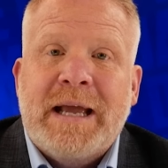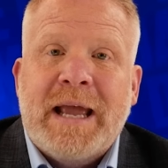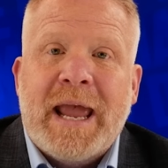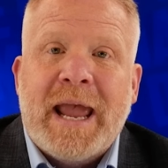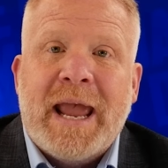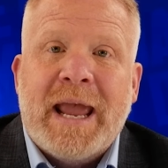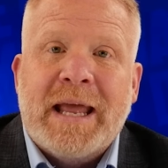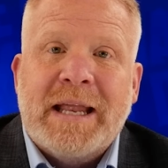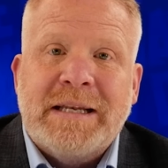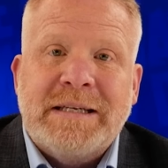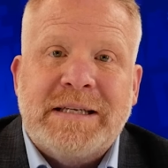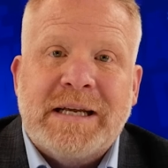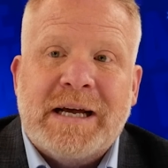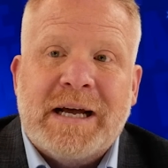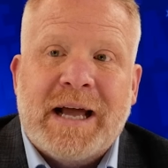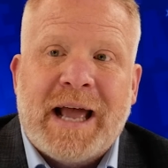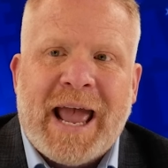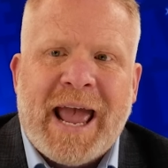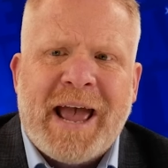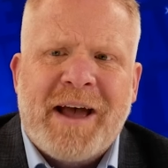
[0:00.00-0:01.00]
and
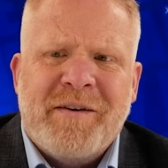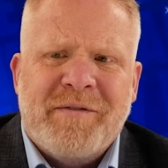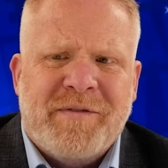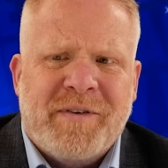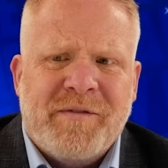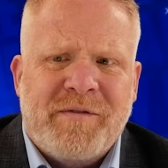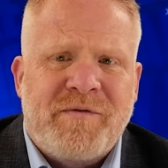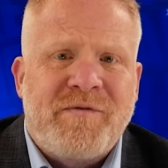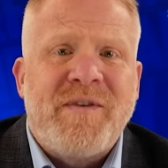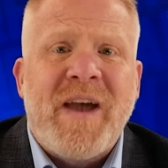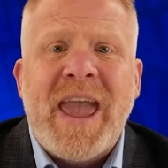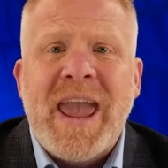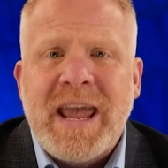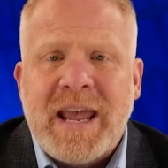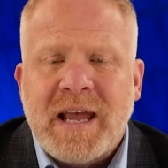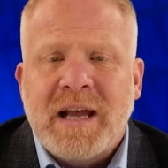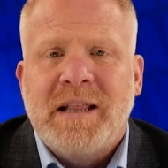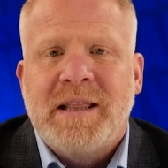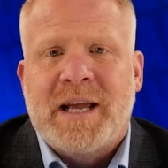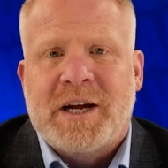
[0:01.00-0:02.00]
uh, have
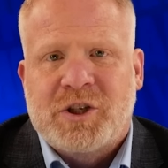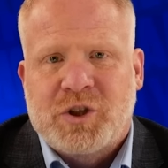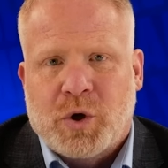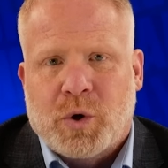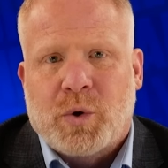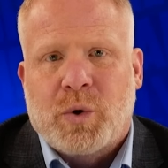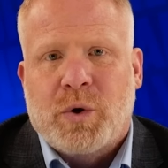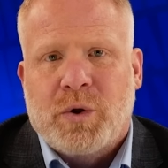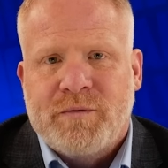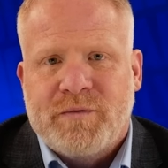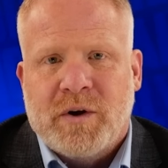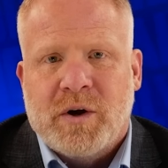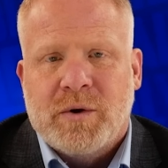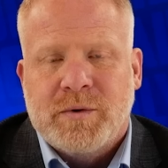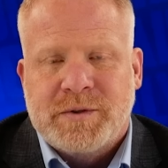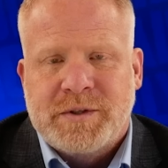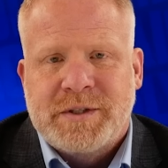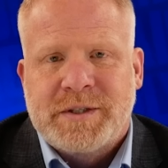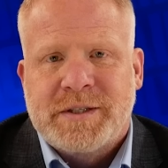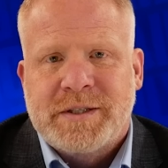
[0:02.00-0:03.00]
fake electoral
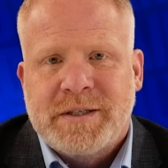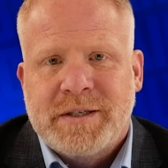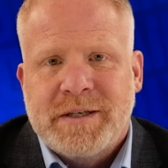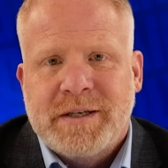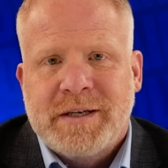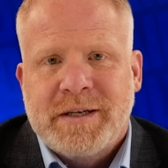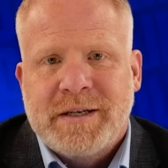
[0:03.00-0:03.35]
votes